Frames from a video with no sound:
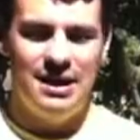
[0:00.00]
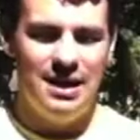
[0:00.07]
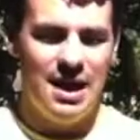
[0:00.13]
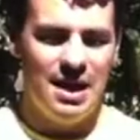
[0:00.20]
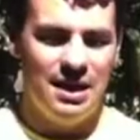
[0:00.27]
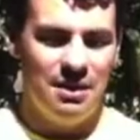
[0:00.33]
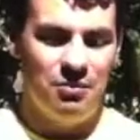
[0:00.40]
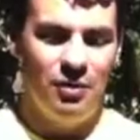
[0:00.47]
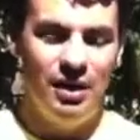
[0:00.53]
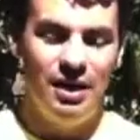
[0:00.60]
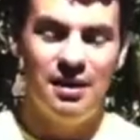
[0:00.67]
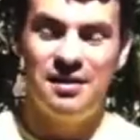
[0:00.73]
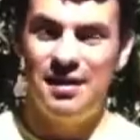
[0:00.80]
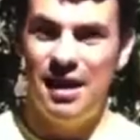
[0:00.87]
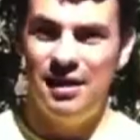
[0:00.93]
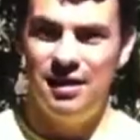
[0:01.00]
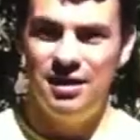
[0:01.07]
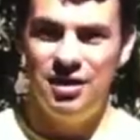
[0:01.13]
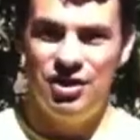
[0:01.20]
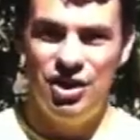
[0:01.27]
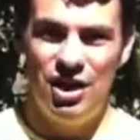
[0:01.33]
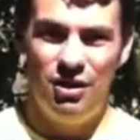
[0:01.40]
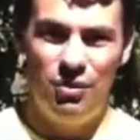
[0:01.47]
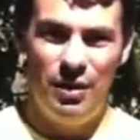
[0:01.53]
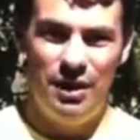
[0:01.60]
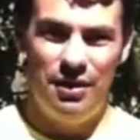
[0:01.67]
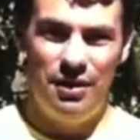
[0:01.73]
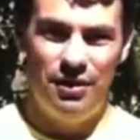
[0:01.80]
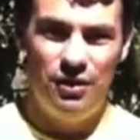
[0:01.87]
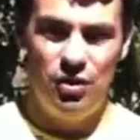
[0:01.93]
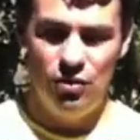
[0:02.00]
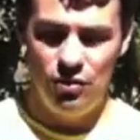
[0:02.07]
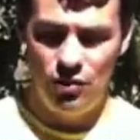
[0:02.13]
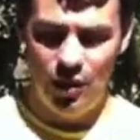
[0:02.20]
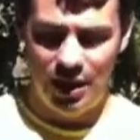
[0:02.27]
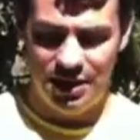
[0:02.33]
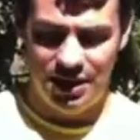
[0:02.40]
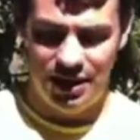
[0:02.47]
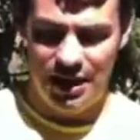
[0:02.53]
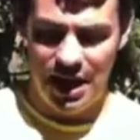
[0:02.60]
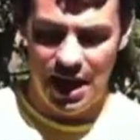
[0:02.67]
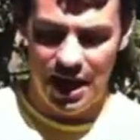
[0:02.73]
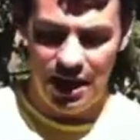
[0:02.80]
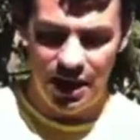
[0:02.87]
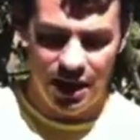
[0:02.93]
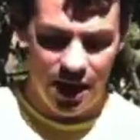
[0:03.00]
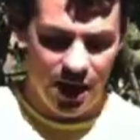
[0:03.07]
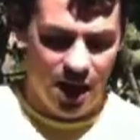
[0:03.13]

That I'm really excited to share with you today